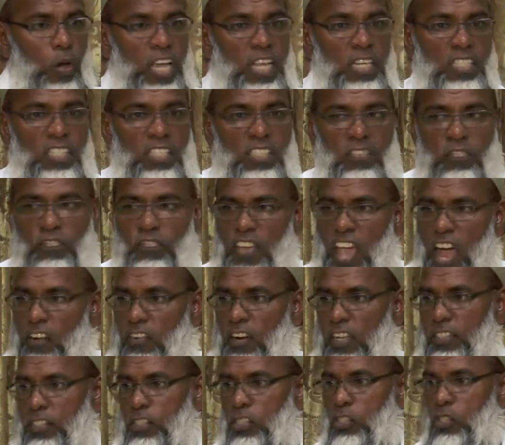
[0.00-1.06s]

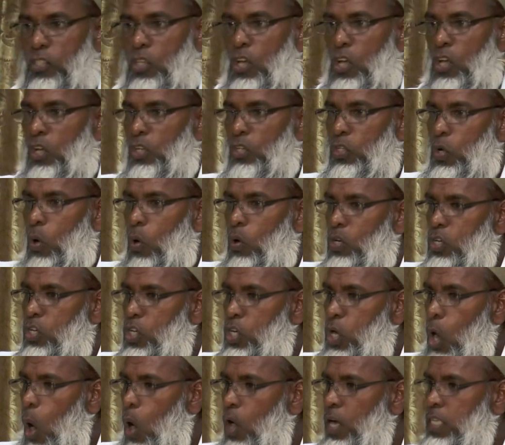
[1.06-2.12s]
interference, no
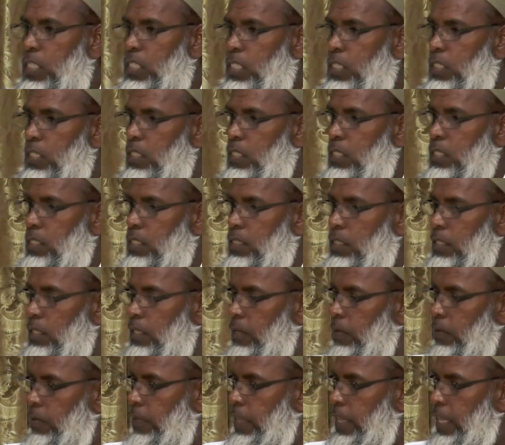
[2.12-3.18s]
noise.
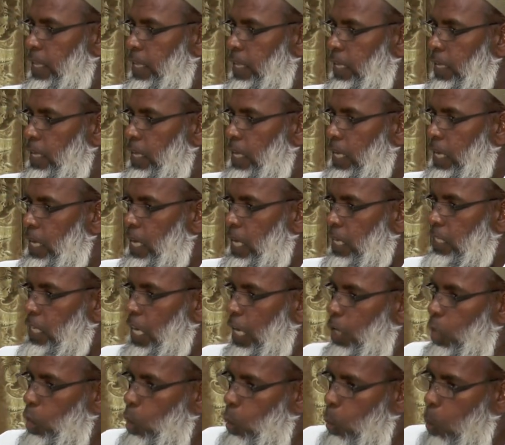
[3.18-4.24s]
In the
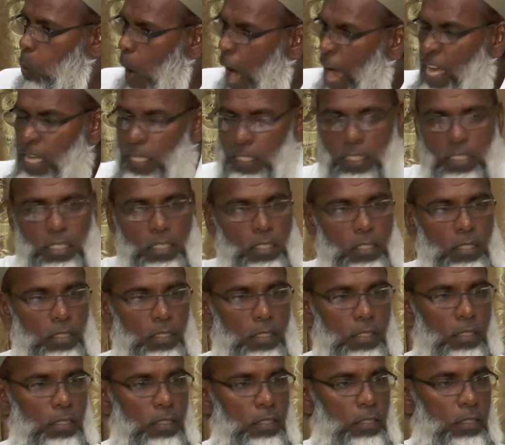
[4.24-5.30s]
quiet
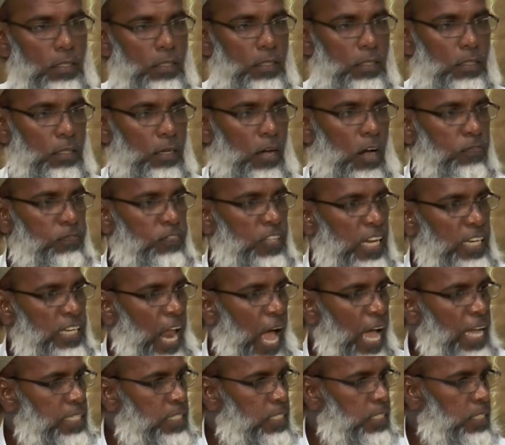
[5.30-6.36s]
of the
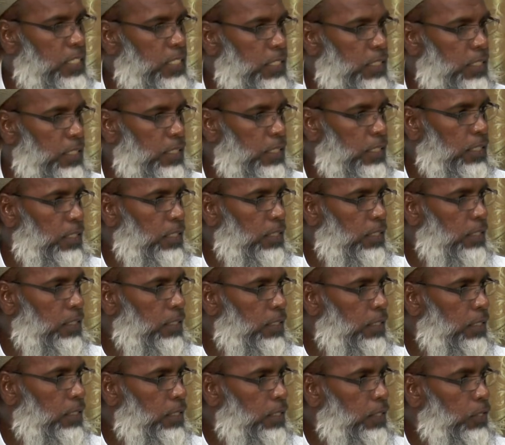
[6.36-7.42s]
night,
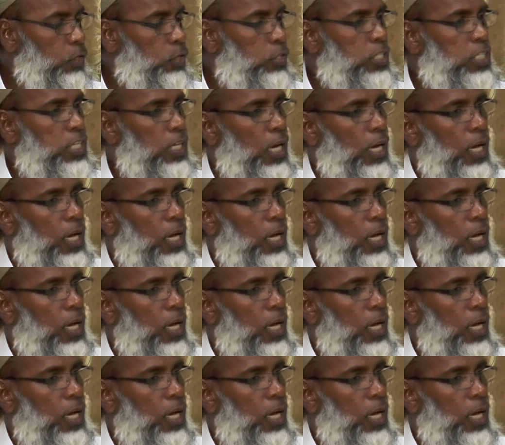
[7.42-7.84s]
you say,